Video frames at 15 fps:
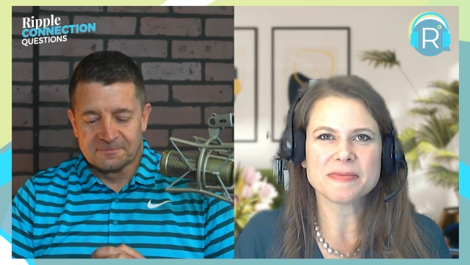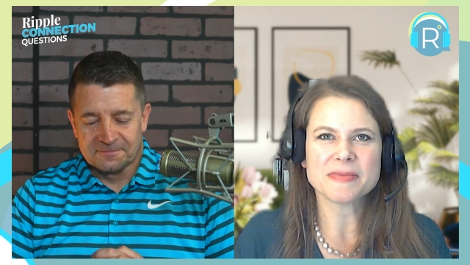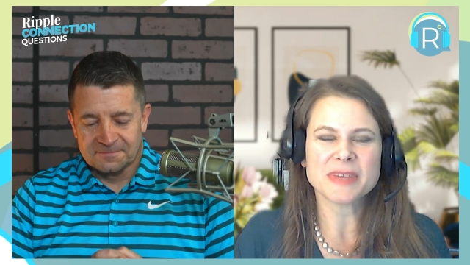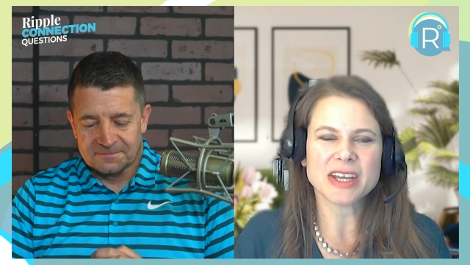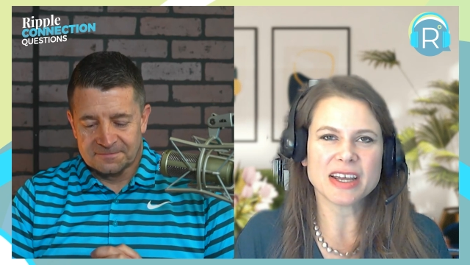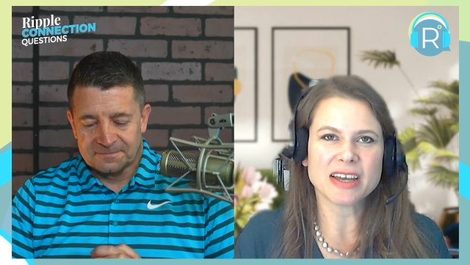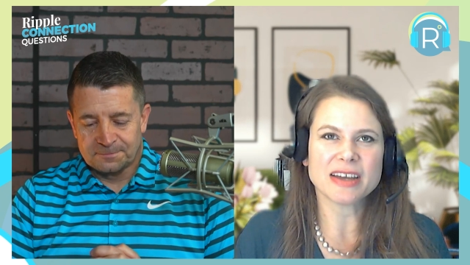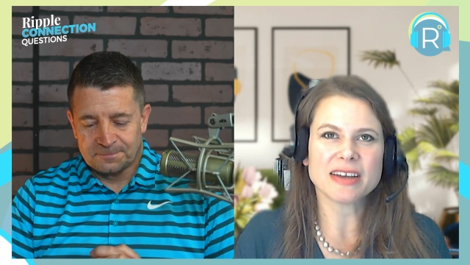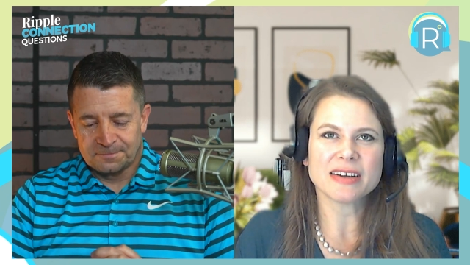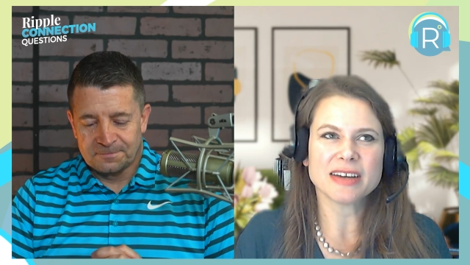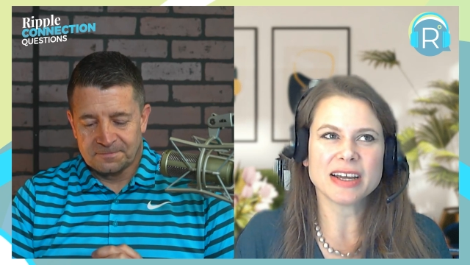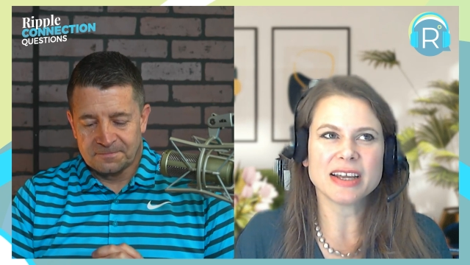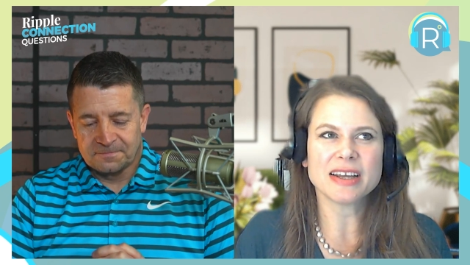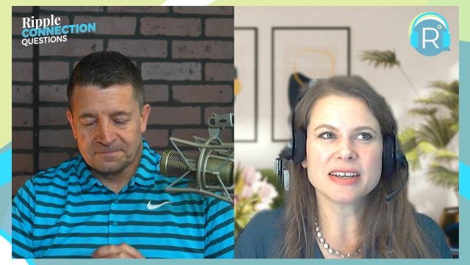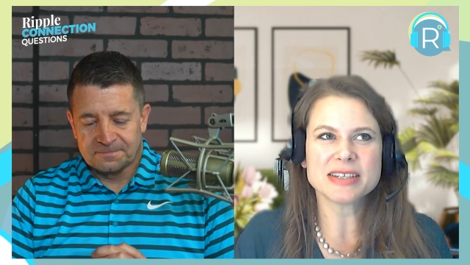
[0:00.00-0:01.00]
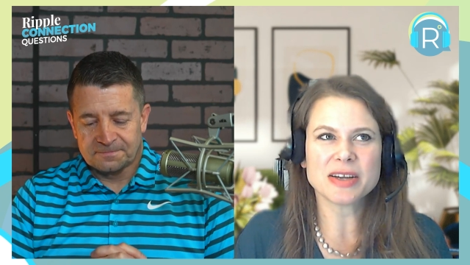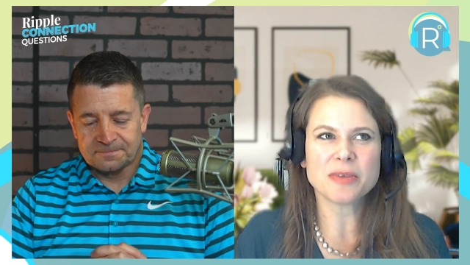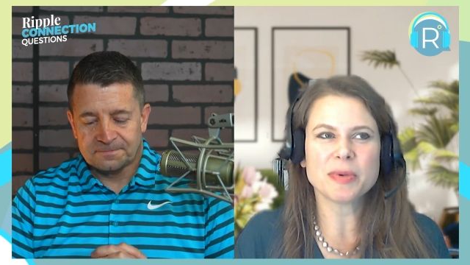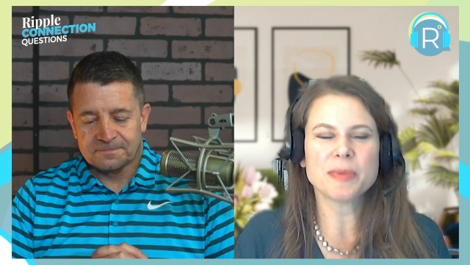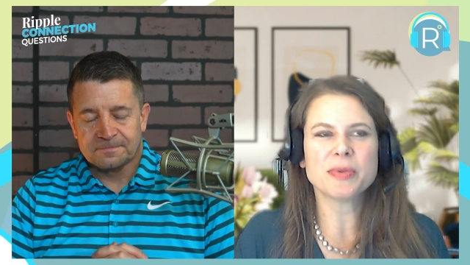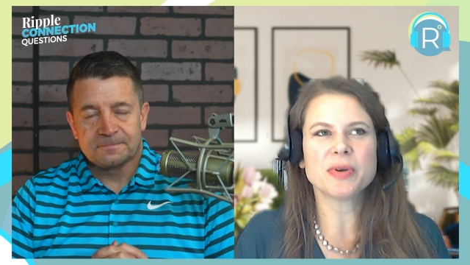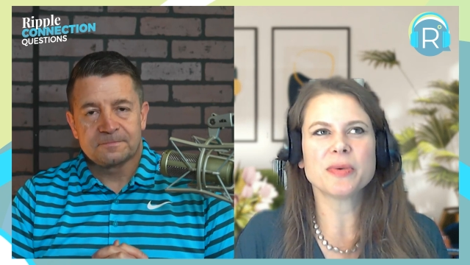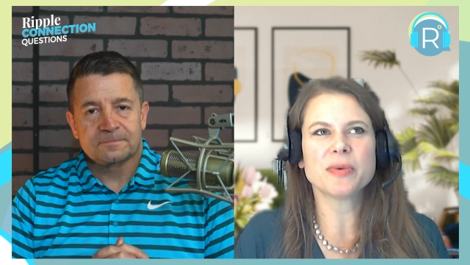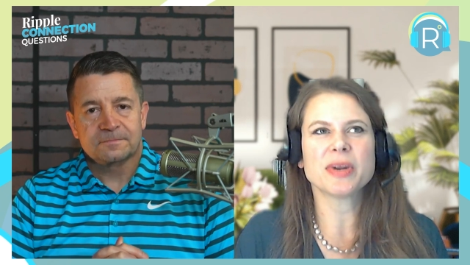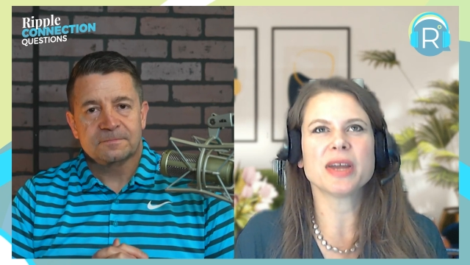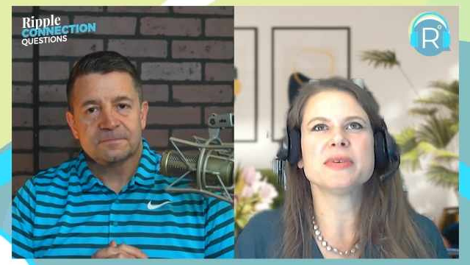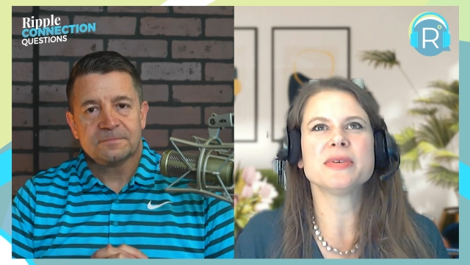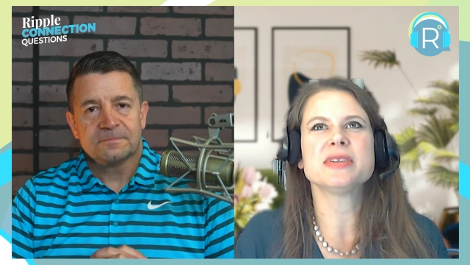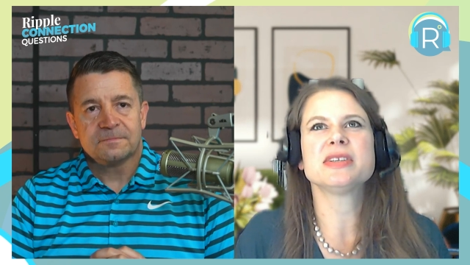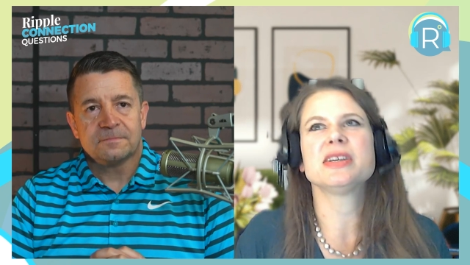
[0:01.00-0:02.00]
Speaker 1: yeah. I, cause I remember when I
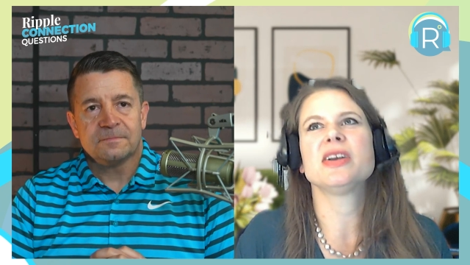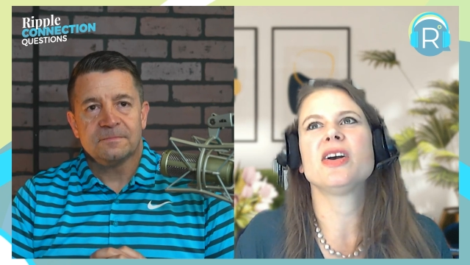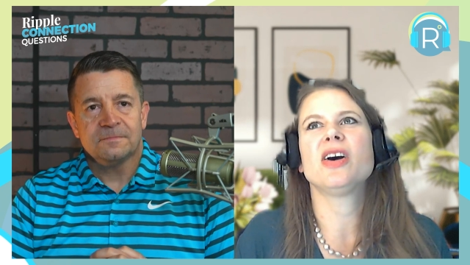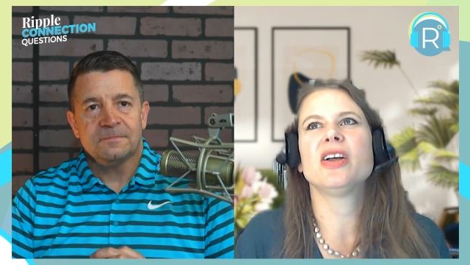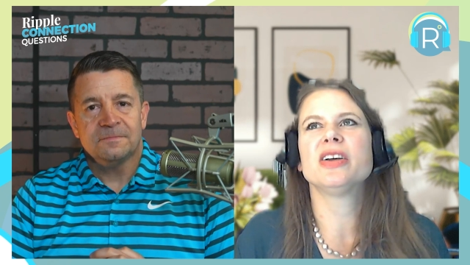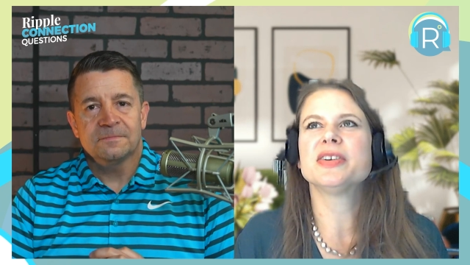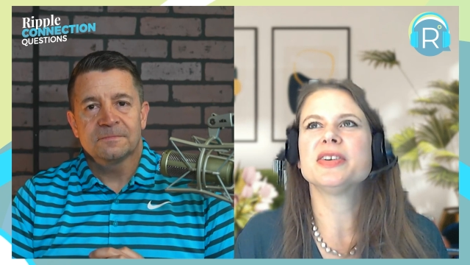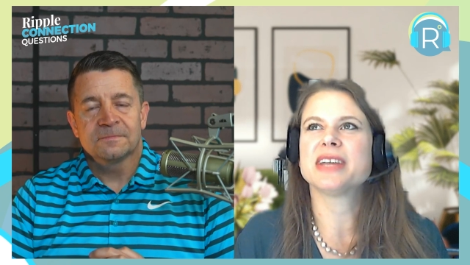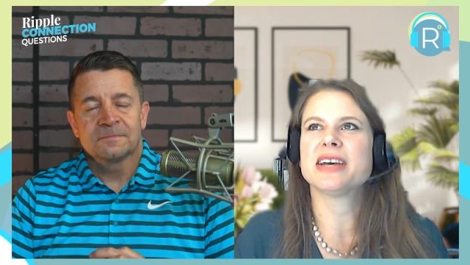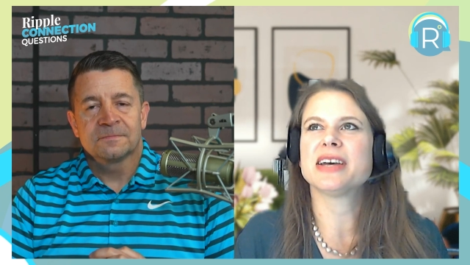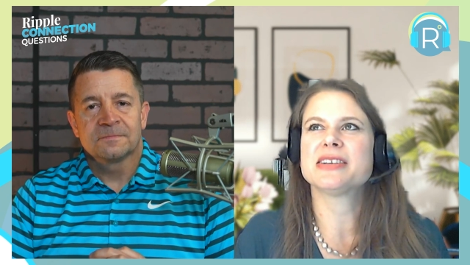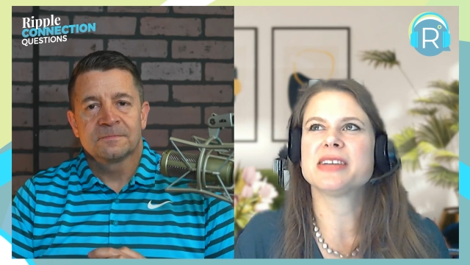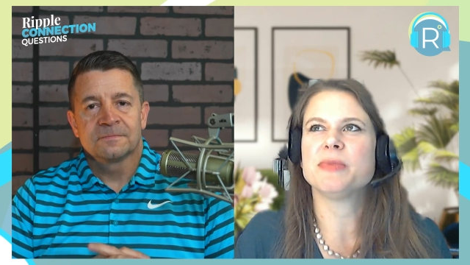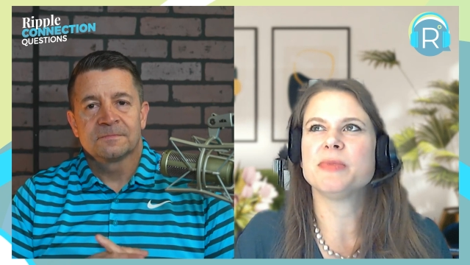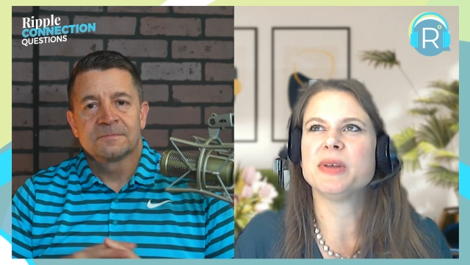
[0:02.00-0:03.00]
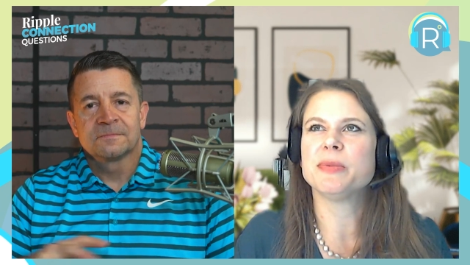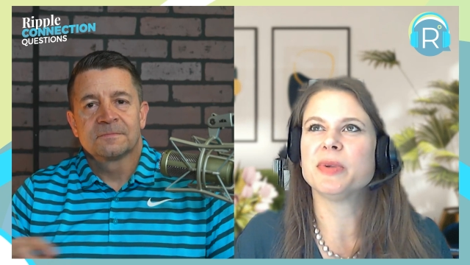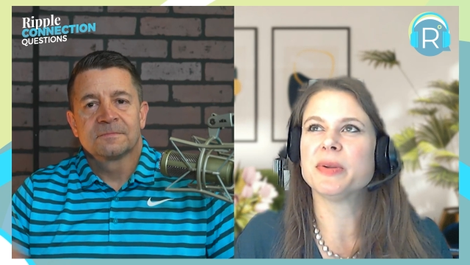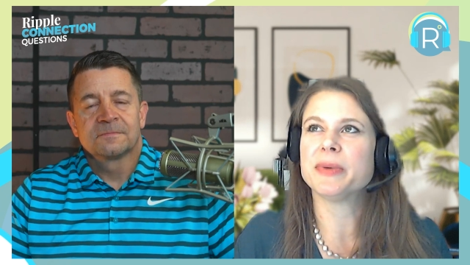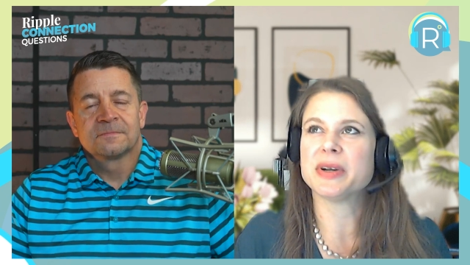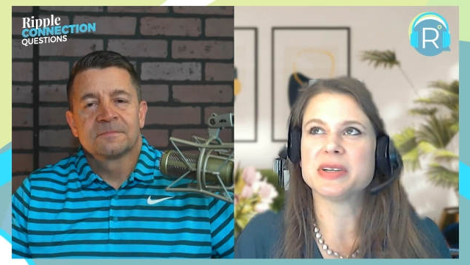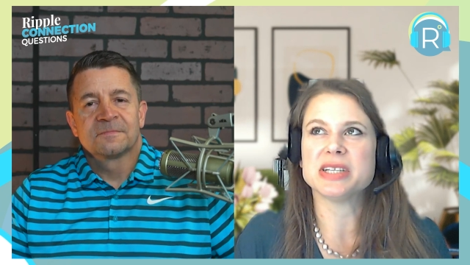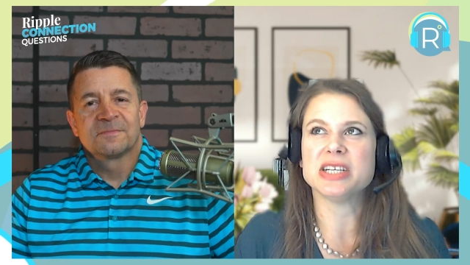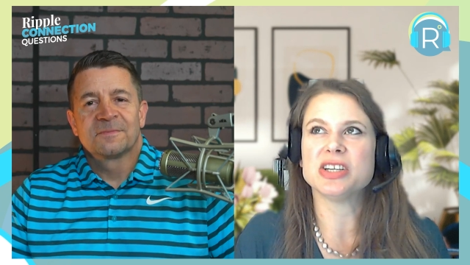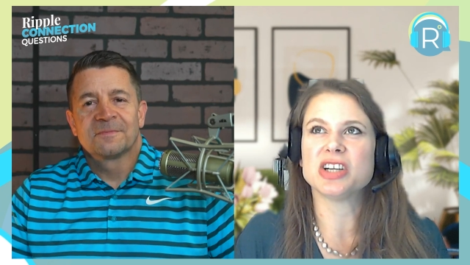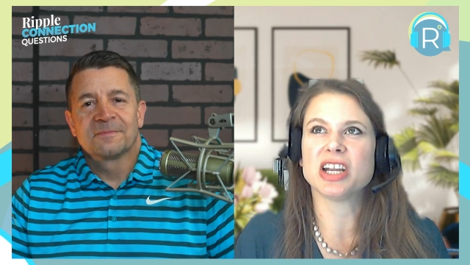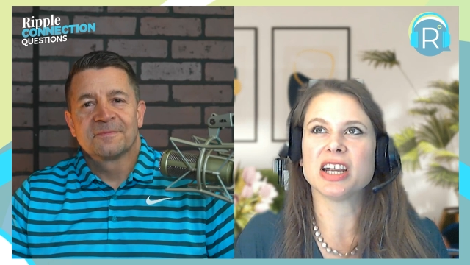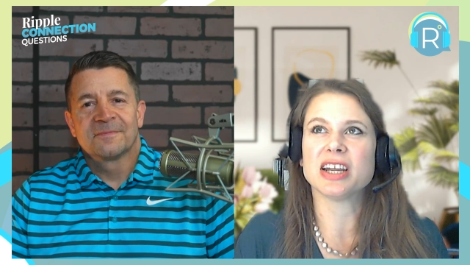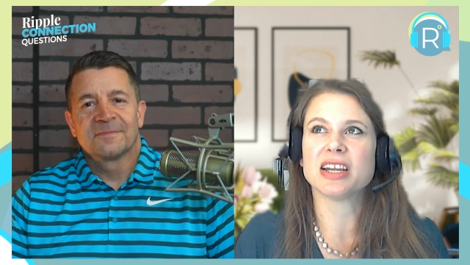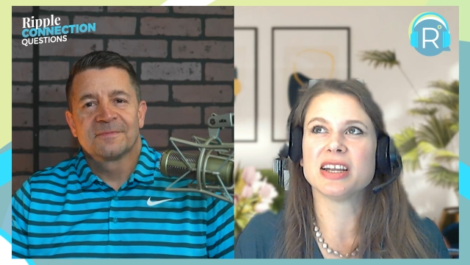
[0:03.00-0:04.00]
was in college, I was asking people about
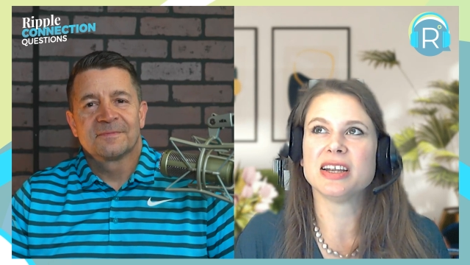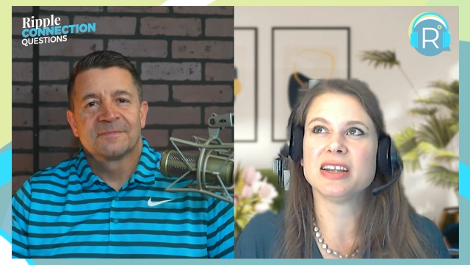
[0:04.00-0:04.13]
teaching